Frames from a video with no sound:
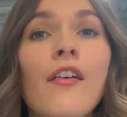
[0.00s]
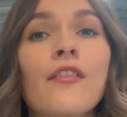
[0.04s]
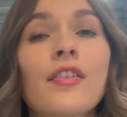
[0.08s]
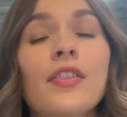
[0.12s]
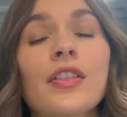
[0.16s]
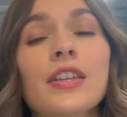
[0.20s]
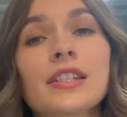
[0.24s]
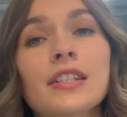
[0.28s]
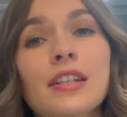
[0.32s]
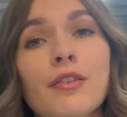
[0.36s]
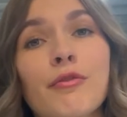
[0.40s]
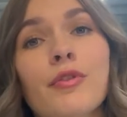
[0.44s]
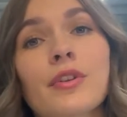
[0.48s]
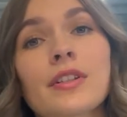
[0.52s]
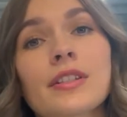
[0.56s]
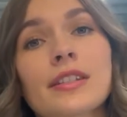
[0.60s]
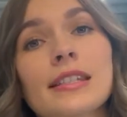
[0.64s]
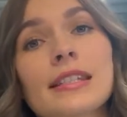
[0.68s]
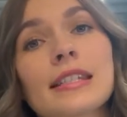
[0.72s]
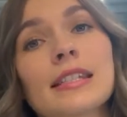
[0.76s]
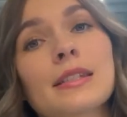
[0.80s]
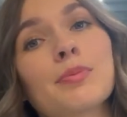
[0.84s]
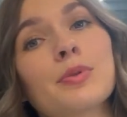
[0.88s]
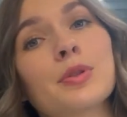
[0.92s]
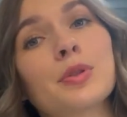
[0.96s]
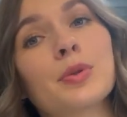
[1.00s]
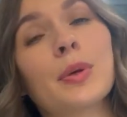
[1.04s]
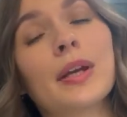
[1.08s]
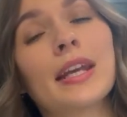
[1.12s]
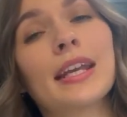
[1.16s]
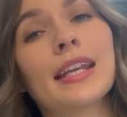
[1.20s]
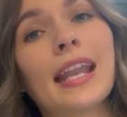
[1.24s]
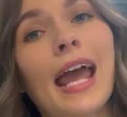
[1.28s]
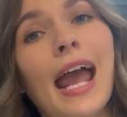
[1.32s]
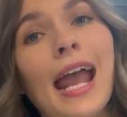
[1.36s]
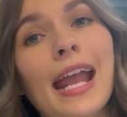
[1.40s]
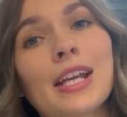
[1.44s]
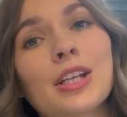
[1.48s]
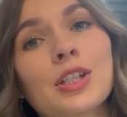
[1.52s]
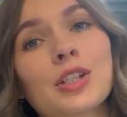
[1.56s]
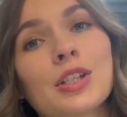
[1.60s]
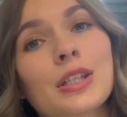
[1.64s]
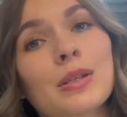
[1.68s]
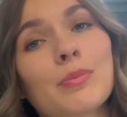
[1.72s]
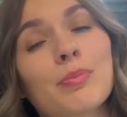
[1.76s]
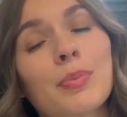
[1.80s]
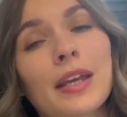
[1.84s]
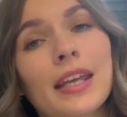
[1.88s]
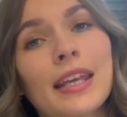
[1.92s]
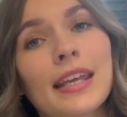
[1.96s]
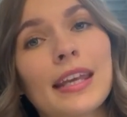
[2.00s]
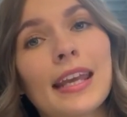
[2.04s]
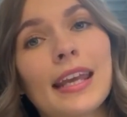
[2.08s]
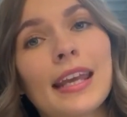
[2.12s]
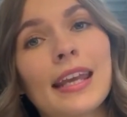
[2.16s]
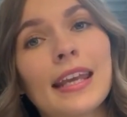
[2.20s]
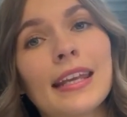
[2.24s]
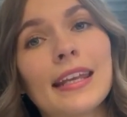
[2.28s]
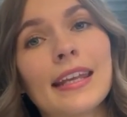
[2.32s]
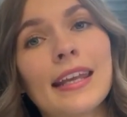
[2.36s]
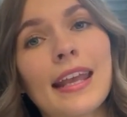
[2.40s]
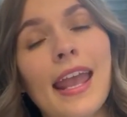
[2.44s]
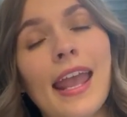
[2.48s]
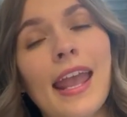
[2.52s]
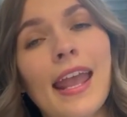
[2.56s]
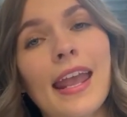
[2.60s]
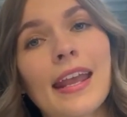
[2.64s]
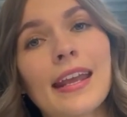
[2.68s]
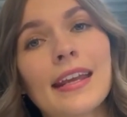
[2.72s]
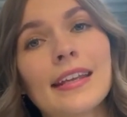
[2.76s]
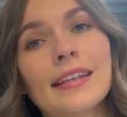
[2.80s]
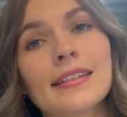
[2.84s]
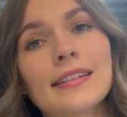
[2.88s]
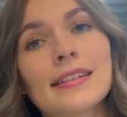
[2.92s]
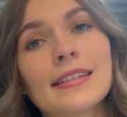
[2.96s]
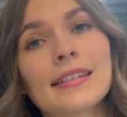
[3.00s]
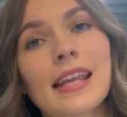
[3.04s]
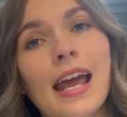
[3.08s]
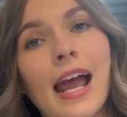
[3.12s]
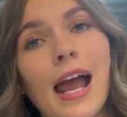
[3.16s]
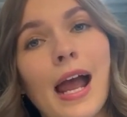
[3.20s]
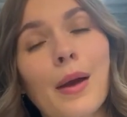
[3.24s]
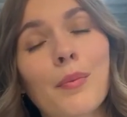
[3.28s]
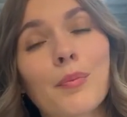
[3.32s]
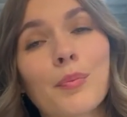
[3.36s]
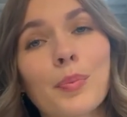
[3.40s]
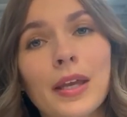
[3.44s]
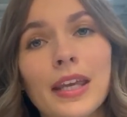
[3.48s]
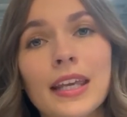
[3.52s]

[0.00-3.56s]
for the differences between HDPE and um,